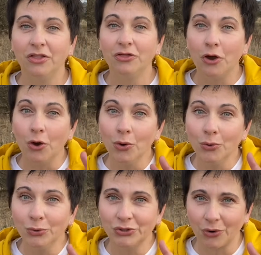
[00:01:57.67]

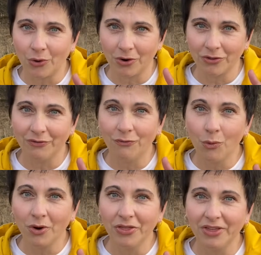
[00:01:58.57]
Those are the
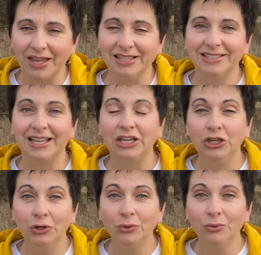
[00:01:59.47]
four things that
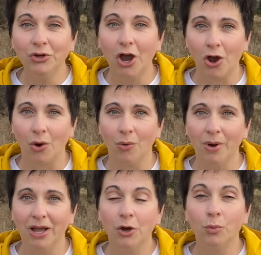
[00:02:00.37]
you know
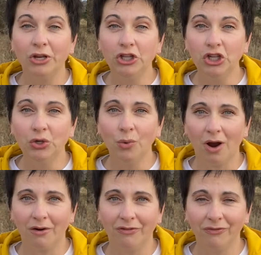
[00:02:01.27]
when you
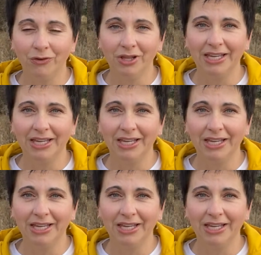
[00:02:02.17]
are fully